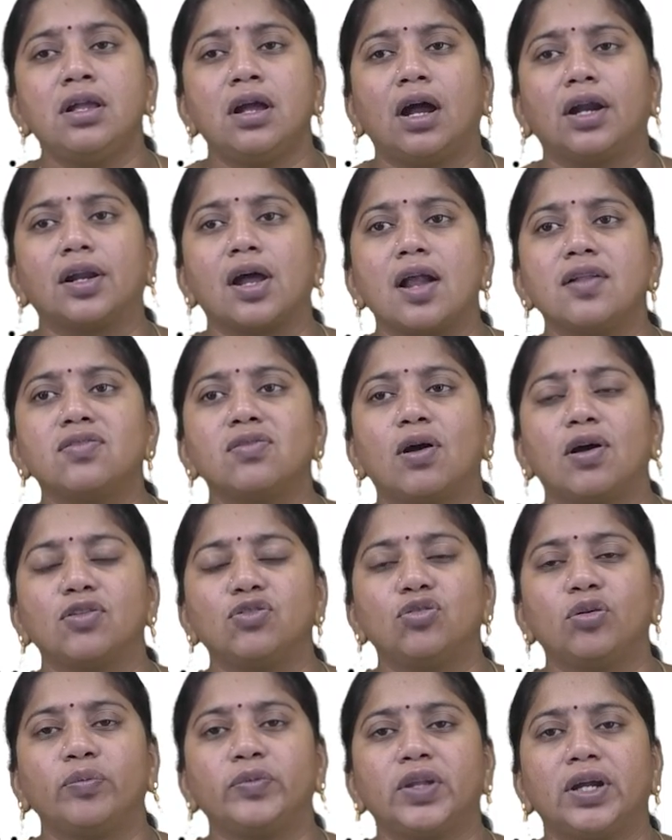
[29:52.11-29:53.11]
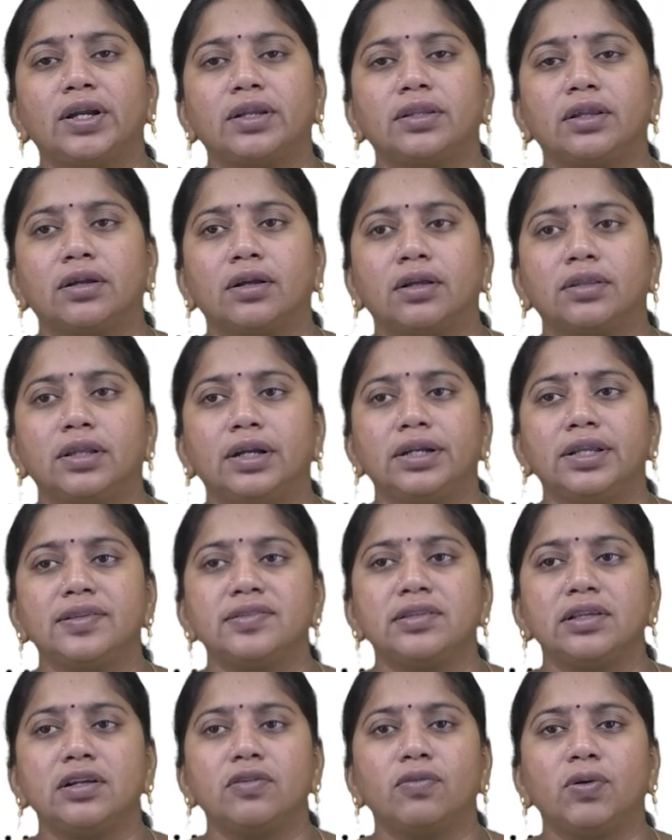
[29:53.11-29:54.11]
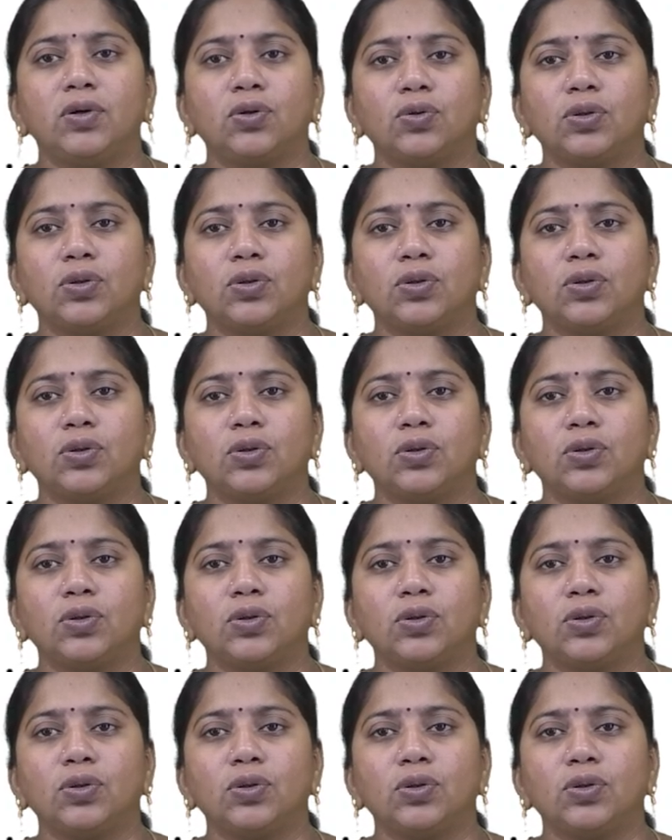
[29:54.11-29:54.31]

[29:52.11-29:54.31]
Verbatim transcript: and also assume that uh, that is equal